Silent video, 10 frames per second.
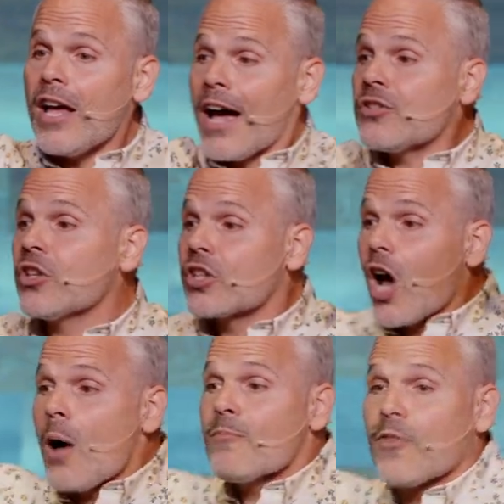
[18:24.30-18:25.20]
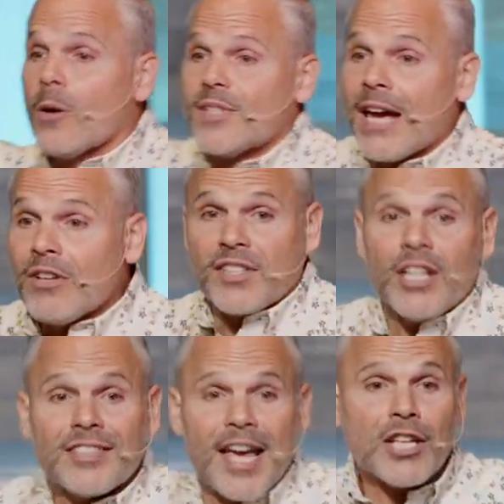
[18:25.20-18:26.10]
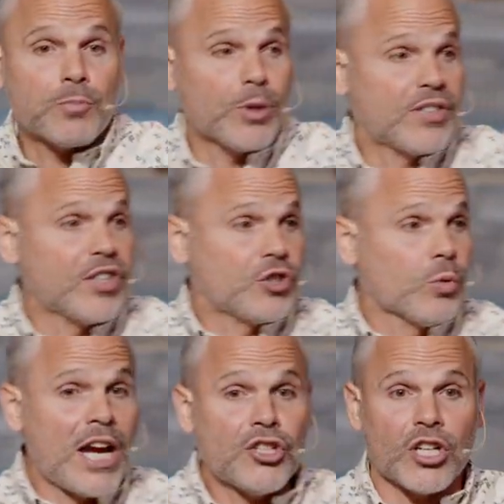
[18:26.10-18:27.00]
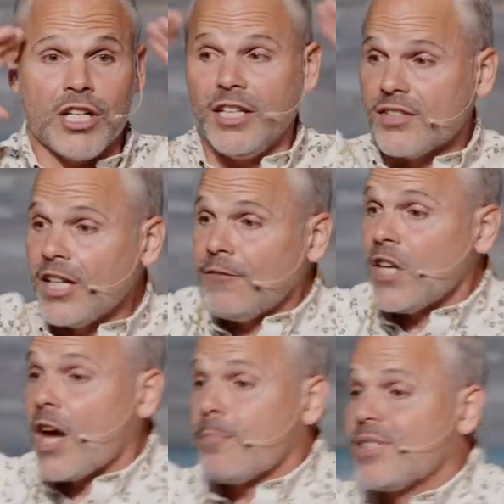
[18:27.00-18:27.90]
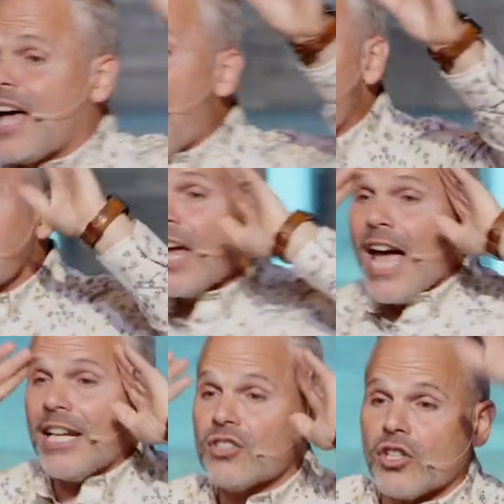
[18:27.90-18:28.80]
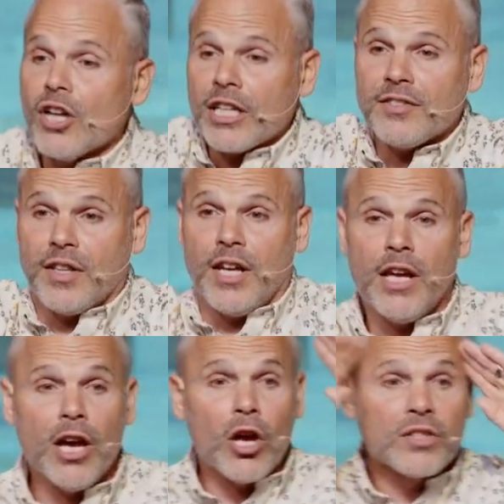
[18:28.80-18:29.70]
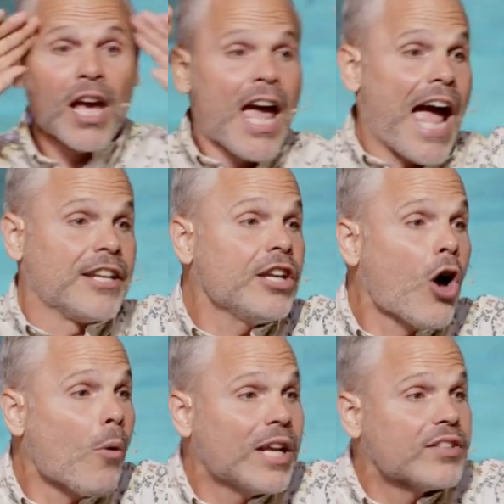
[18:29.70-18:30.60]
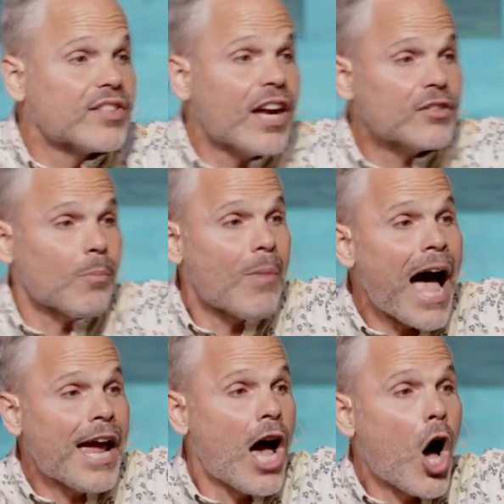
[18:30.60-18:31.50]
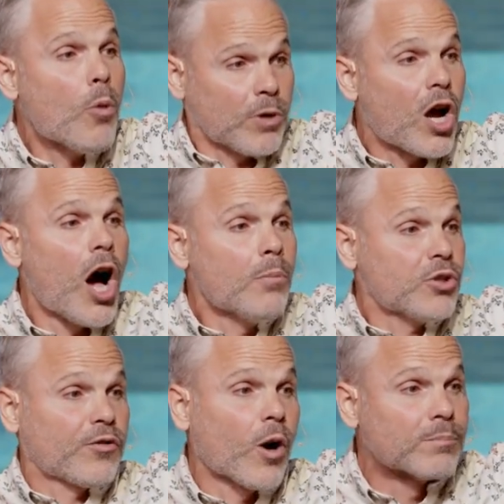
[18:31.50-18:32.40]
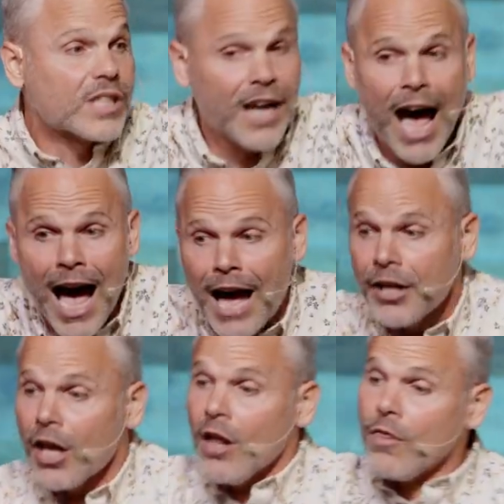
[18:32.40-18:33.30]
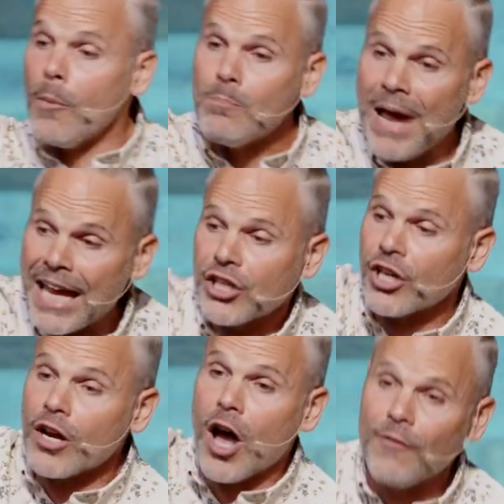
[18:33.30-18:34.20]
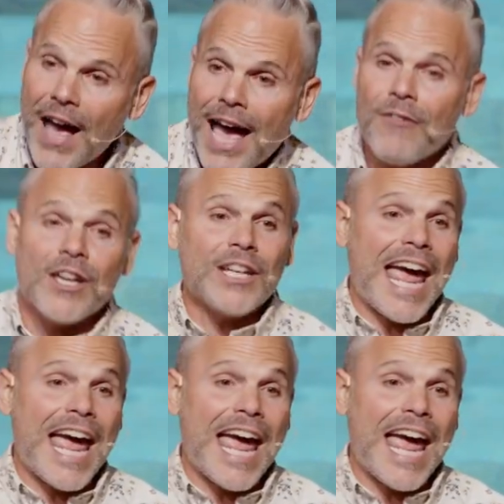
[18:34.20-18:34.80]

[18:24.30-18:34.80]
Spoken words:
Ezer come from? David's in a desperate situation and he's lifting up his eyes and he's looking to the hills. And you know what he says? My help comes from God, the maker of heaven